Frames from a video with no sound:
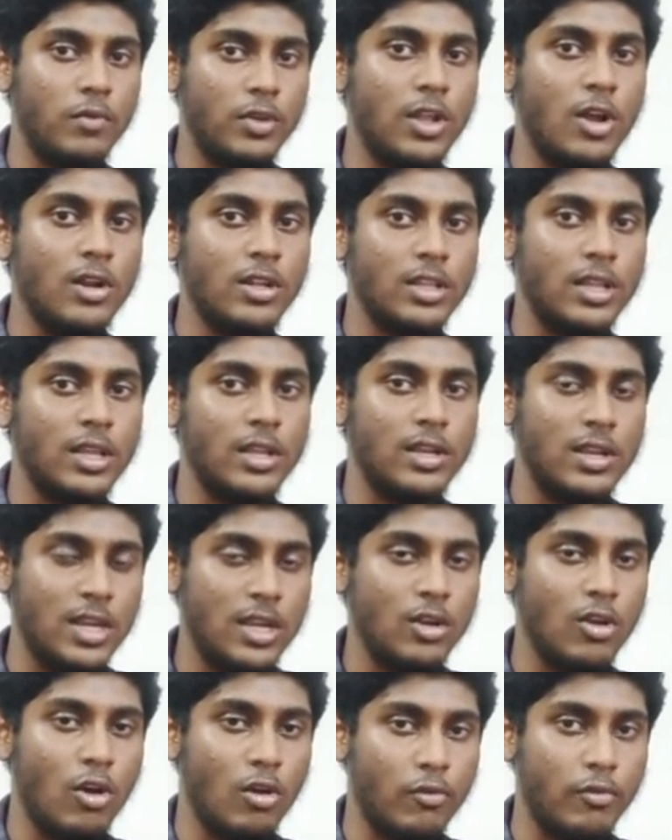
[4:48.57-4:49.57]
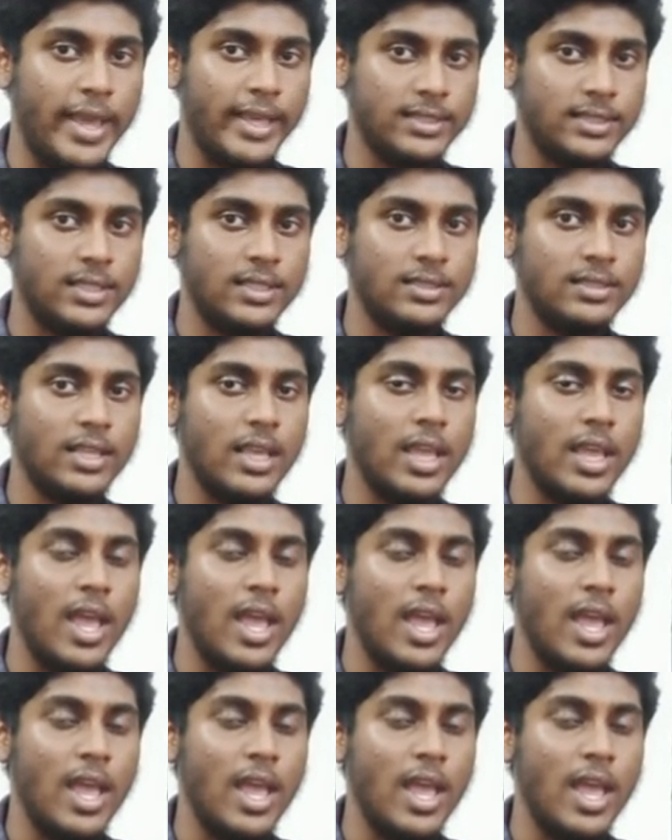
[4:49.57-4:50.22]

without the need of excess